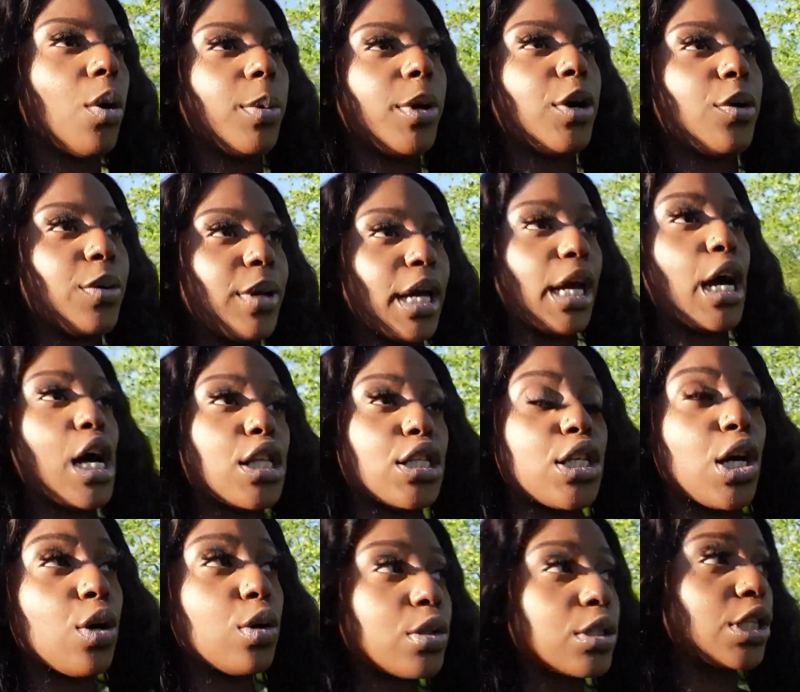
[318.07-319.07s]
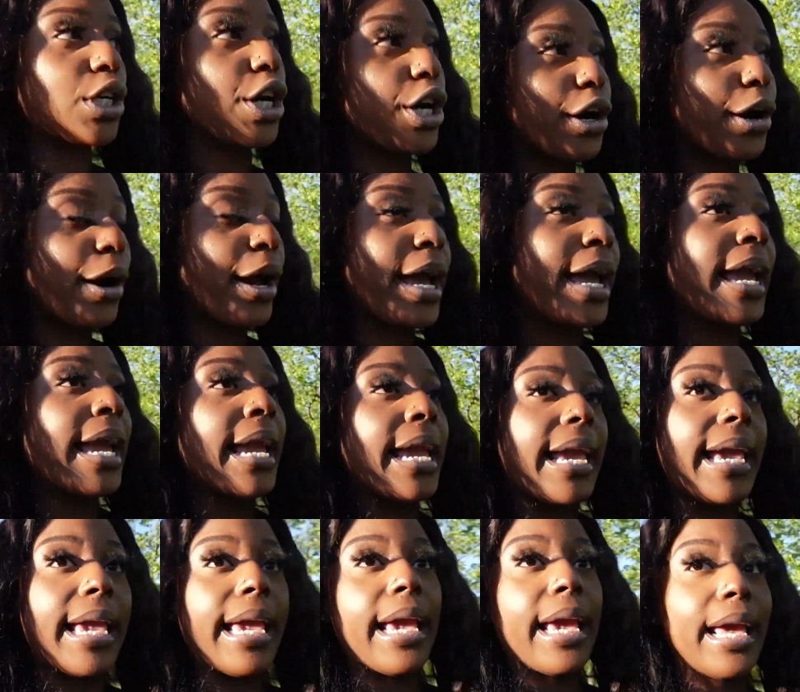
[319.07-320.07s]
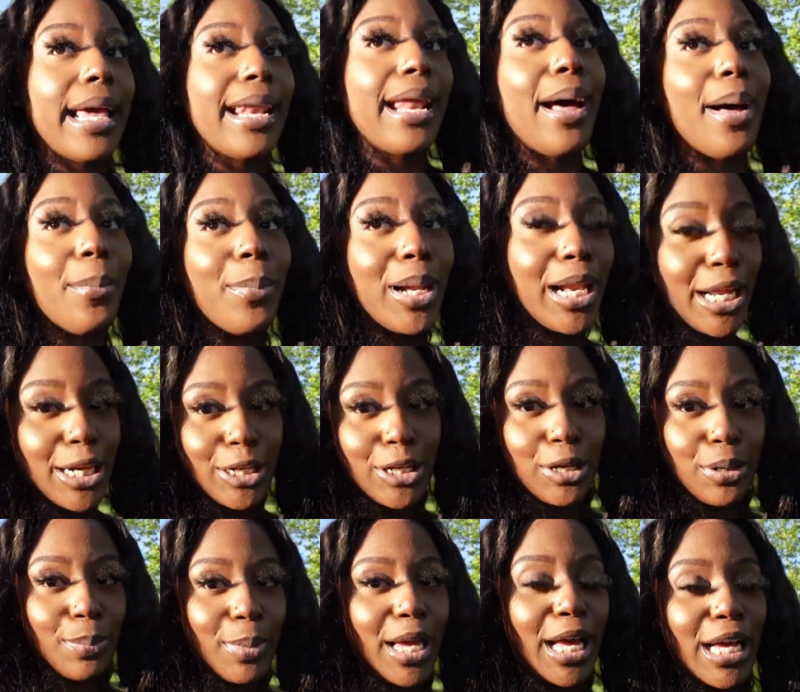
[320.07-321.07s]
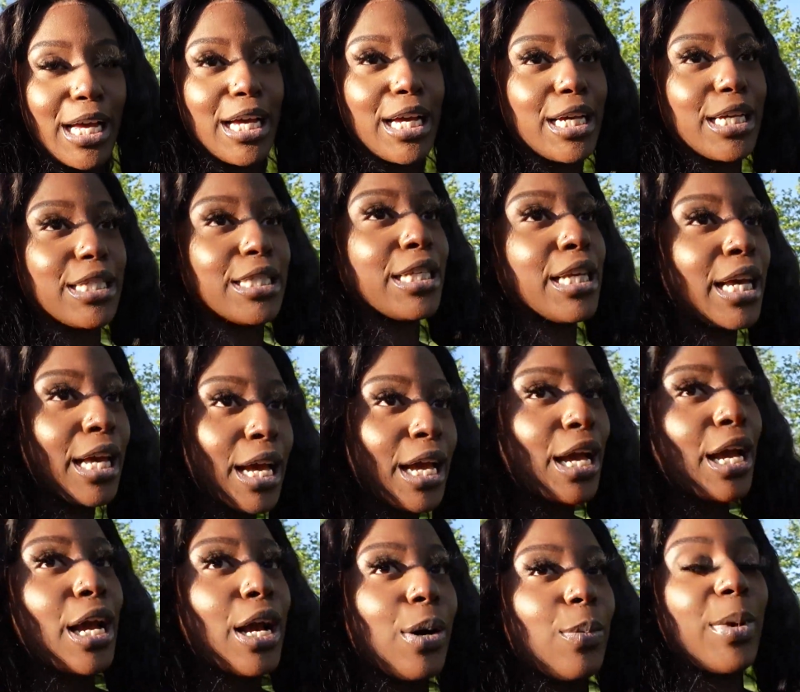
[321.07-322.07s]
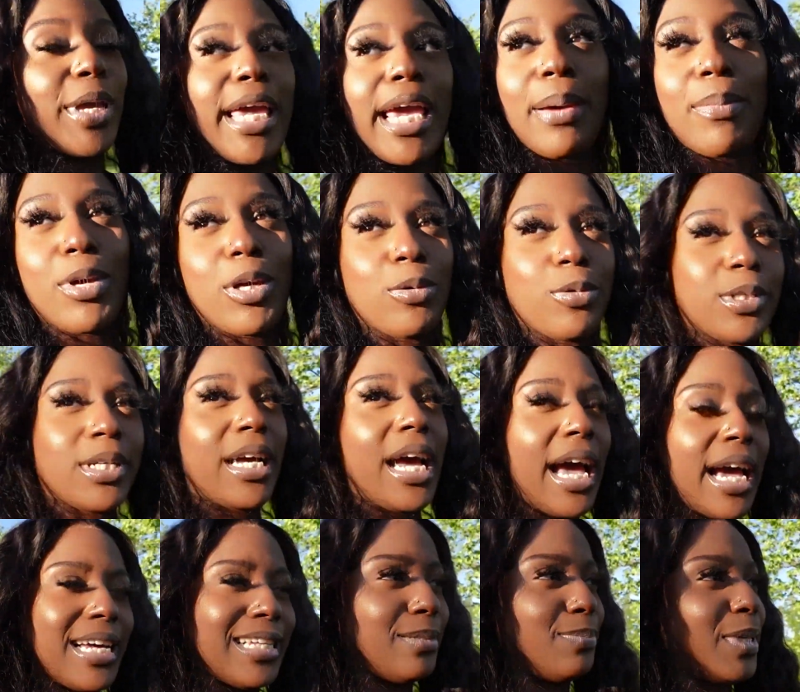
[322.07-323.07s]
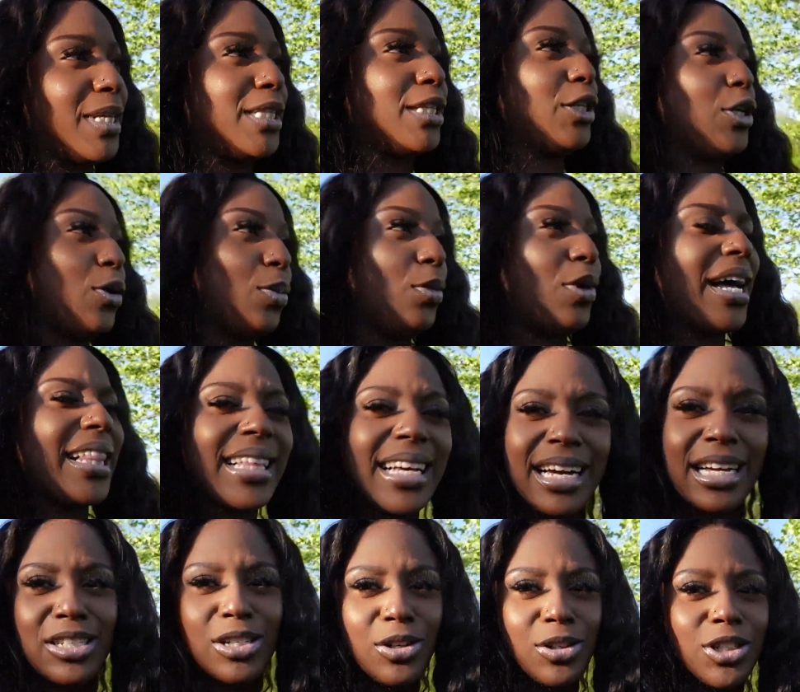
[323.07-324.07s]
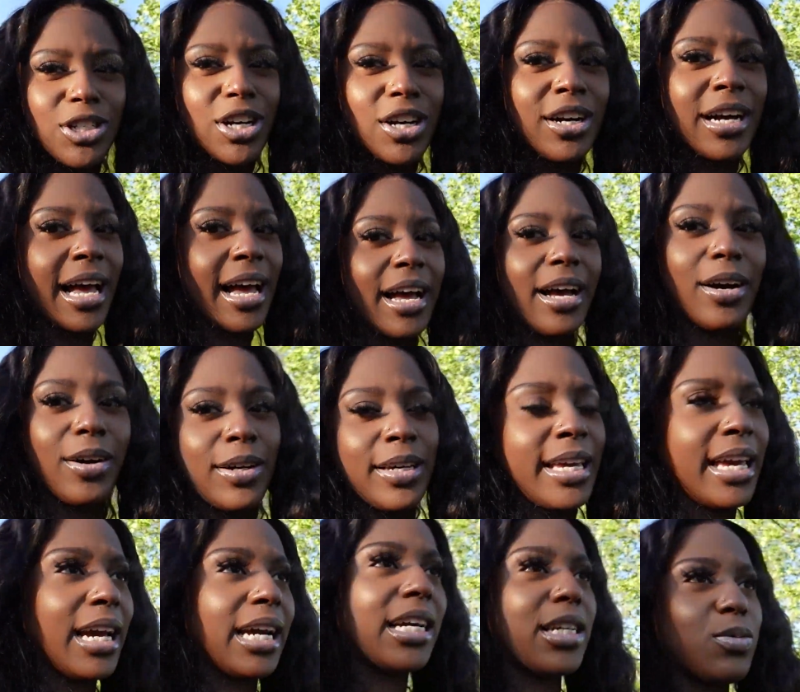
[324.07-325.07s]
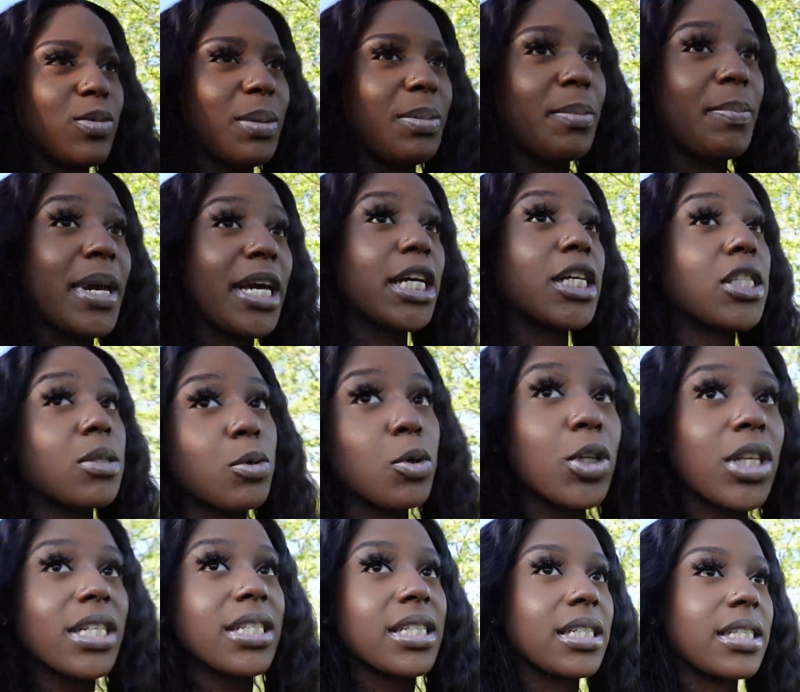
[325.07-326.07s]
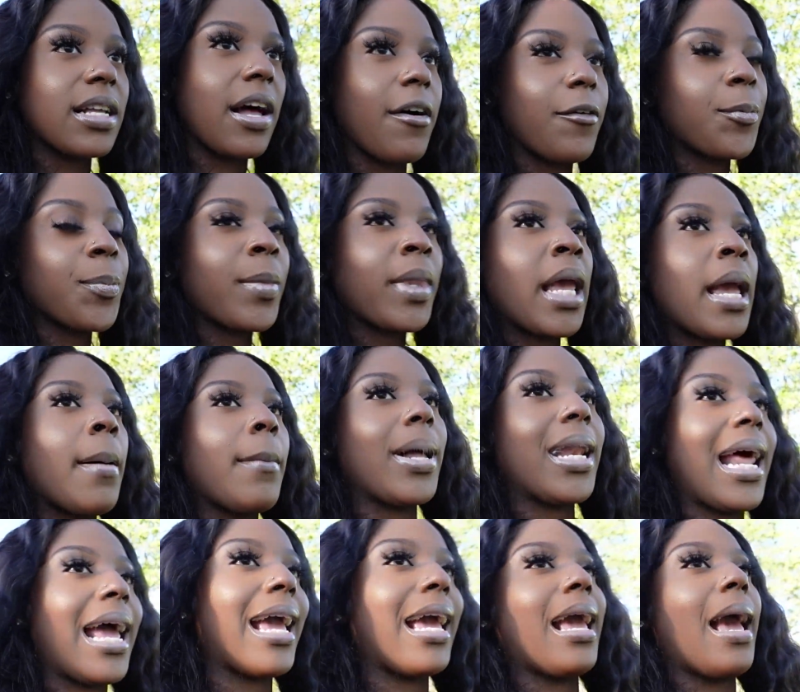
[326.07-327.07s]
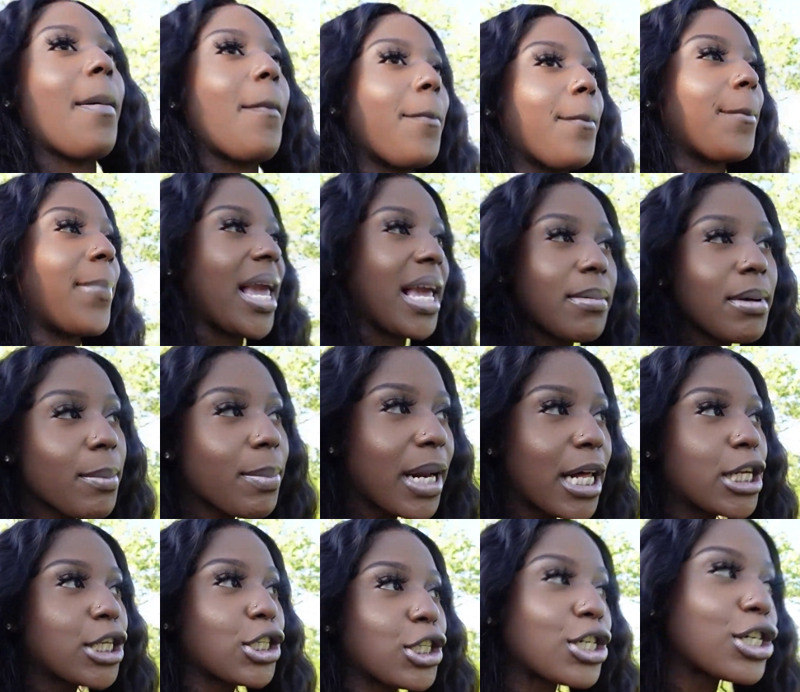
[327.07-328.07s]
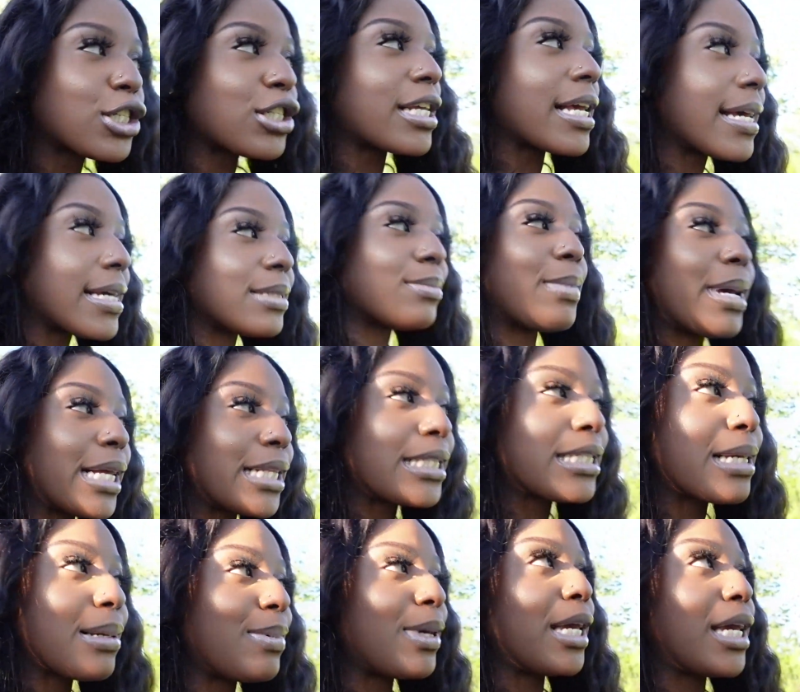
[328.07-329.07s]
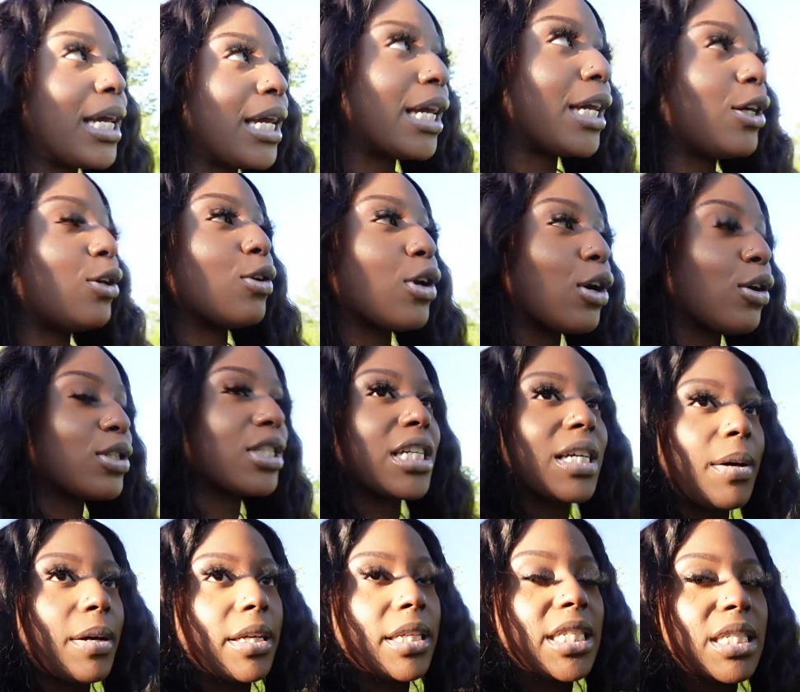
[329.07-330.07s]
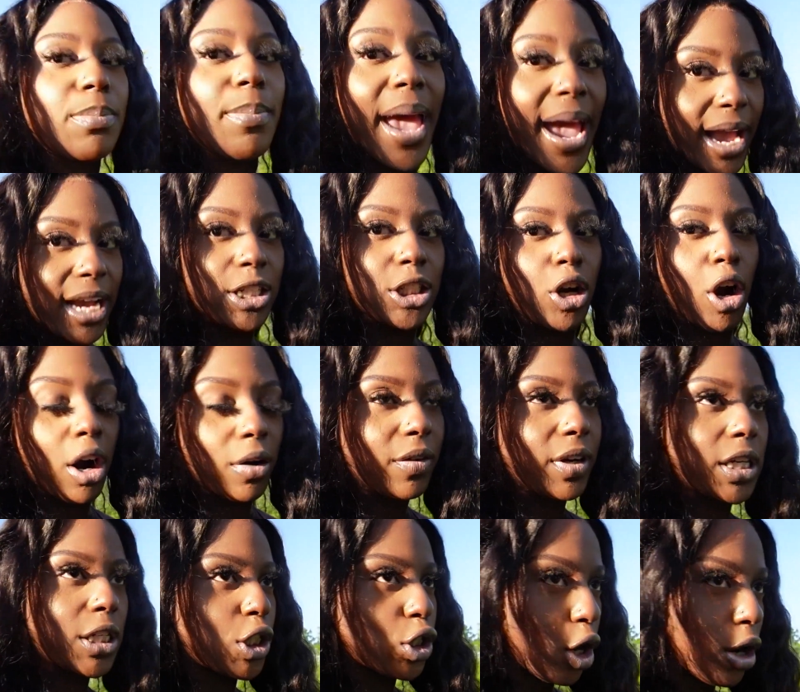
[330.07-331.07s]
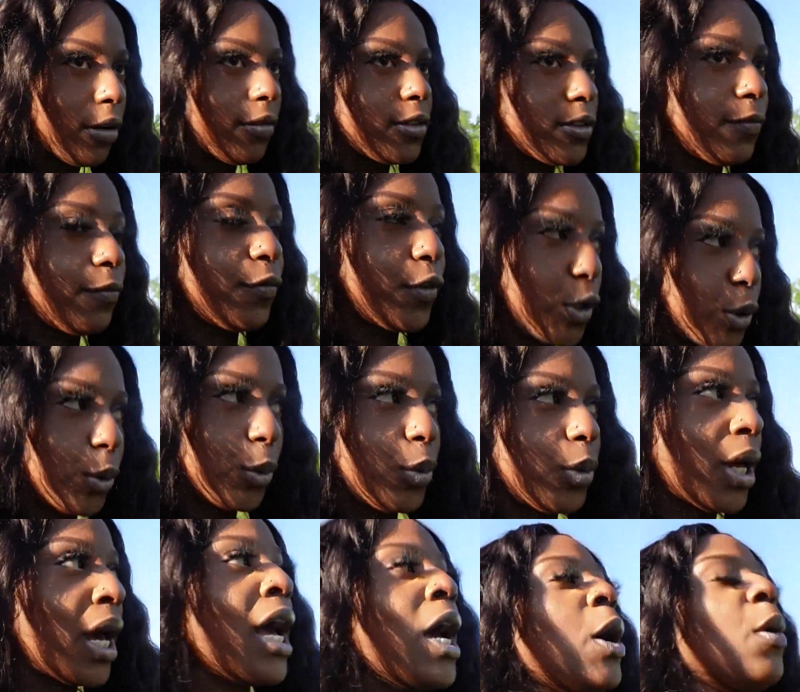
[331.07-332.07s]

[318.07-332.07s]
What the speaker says: We're gonna get a toaster and a blender because we can't be using Kai's blender no more. I think I told y'all how, yeah, because we be making smoothies and stuff, but like baby blenders is meant to be, you know, to smash already soft food.